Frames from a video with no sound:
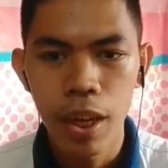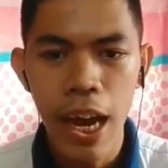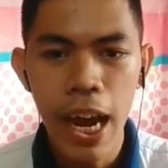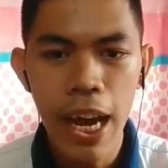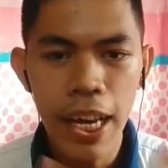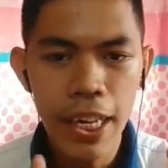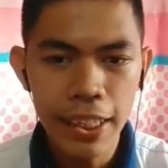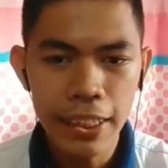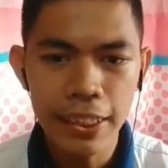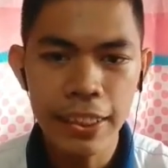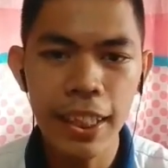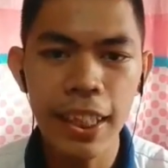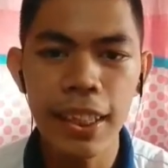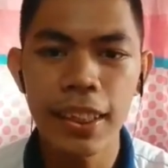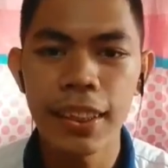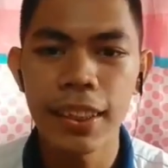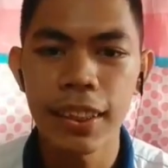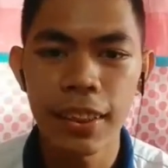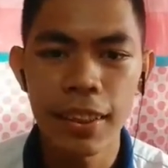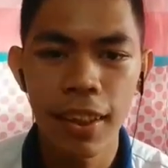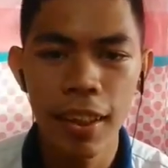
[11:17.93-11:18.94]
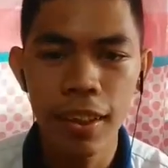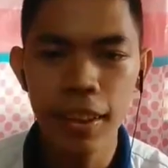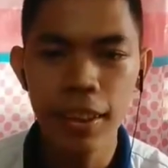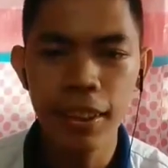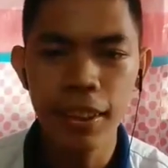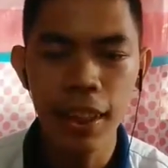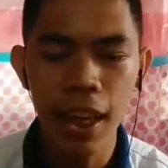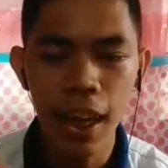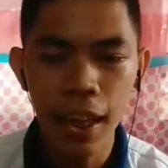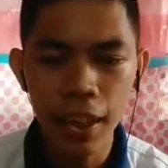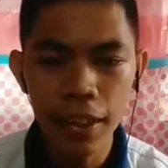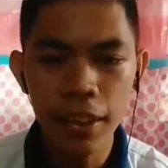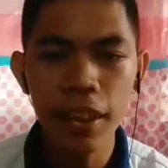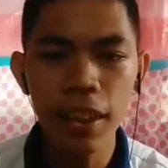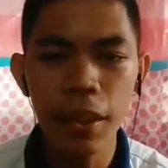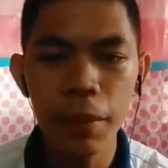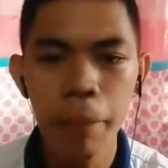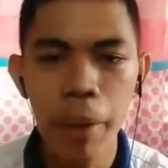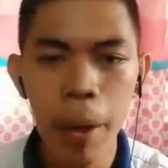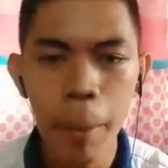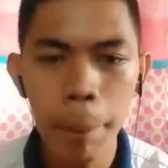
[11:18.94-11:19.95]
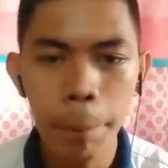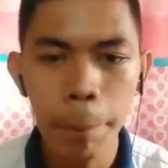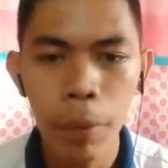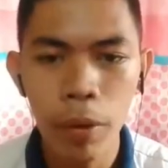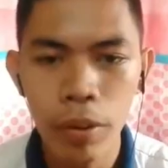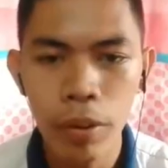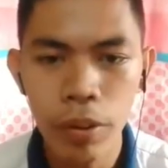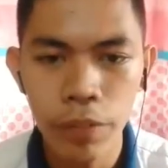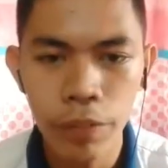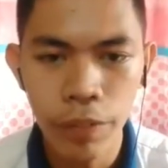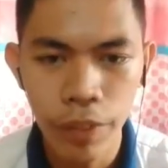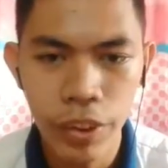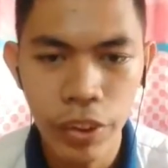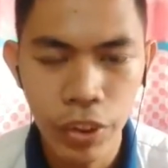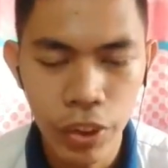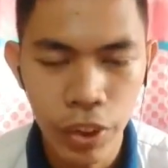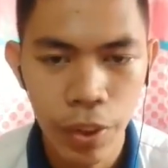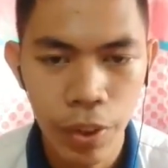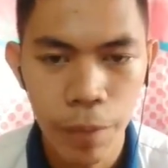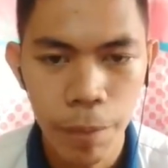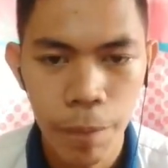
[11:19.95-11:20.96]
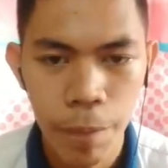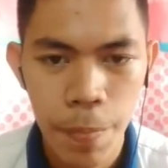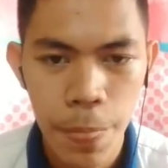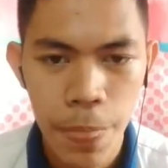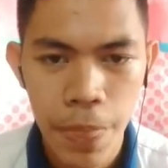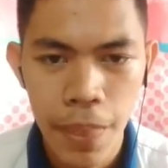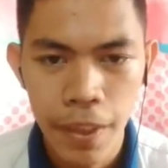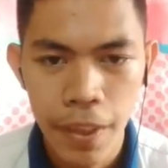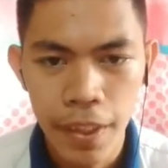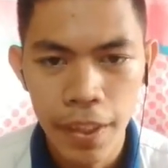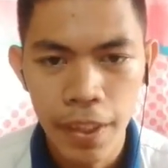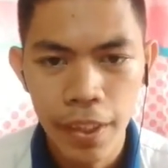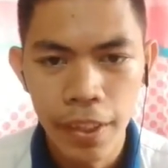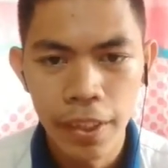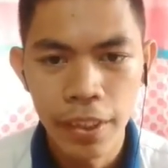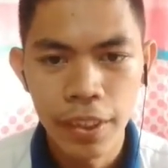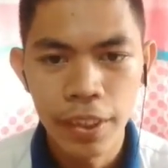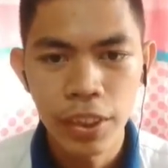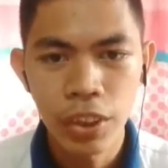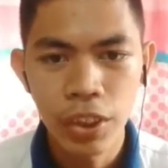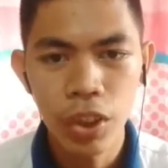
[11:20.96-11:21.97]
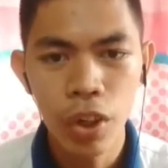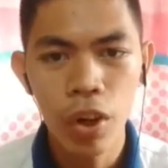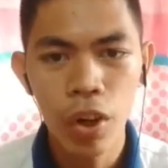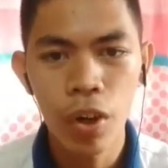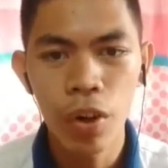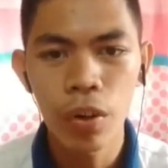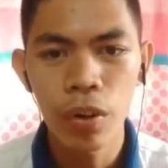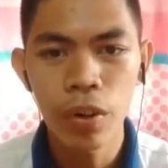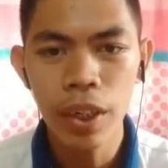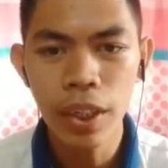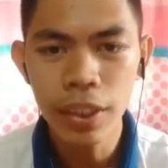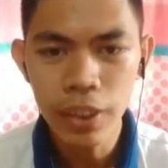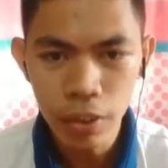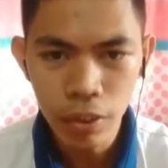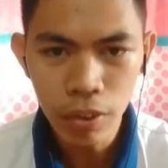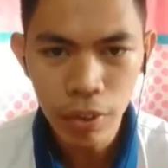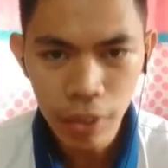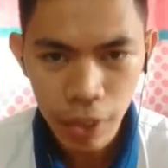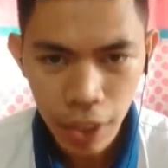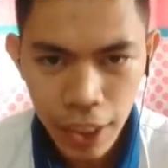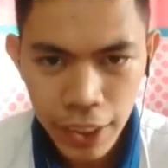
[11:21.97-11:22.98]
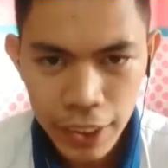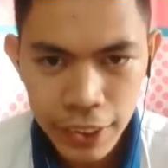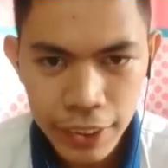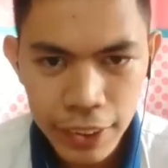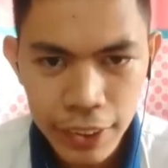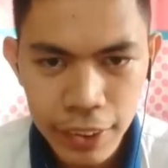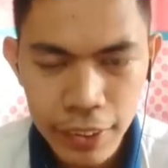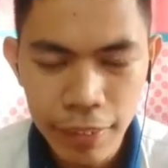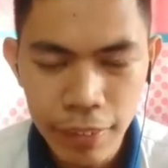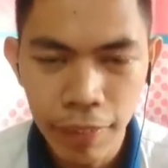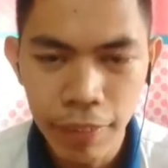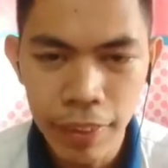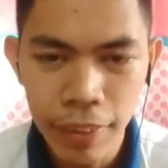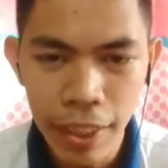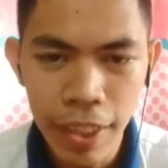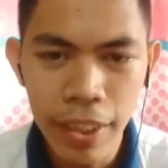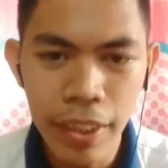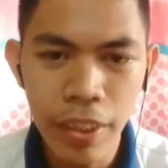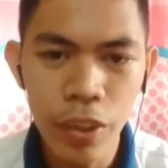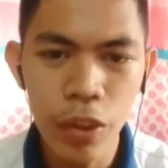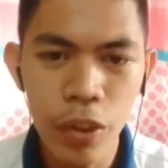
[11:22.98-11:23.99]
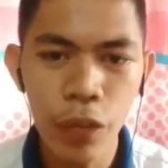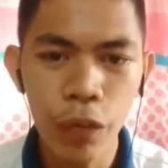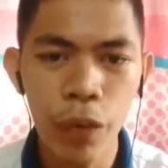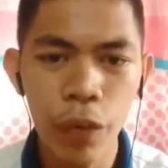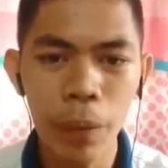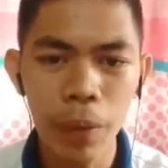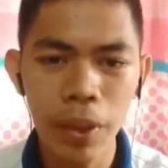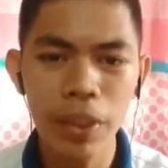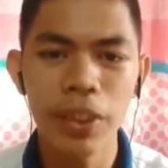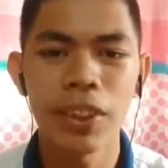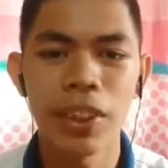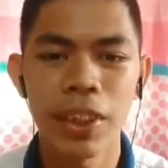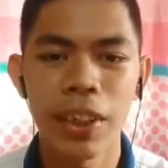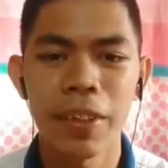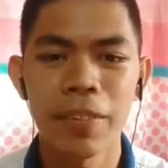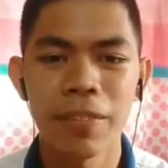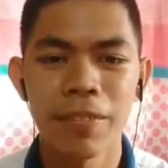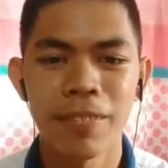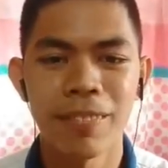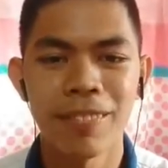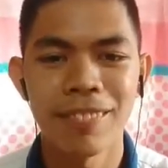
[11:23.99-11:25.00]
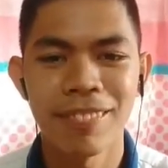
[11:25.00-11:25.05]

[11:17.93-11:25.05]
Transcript: annexes that is under MARPOL Convention. So that's all, guys. Thank you for watching.